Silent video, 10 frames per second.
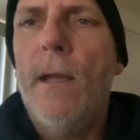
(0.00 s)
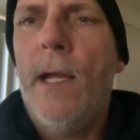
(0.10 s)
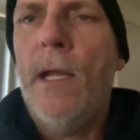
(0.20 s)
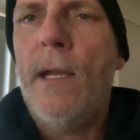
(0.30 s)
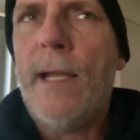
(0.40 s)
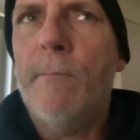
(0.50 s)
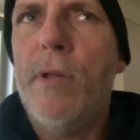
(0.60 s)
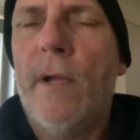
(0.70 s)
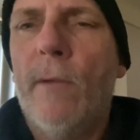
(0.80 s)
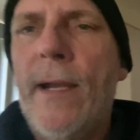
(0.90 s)
and I can
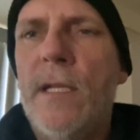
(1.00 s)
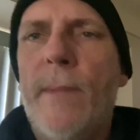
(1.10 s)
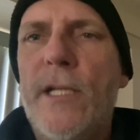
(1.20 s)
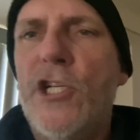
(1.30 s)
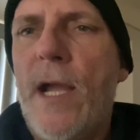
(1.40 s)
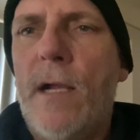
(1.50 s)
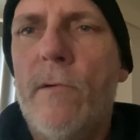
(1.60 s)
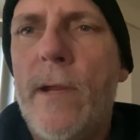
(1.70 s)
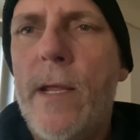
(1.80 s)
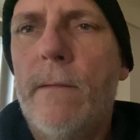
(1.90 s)
plug it right into my
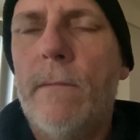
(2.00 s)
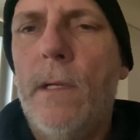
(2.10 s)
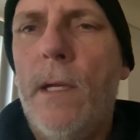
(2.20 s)
Jackery,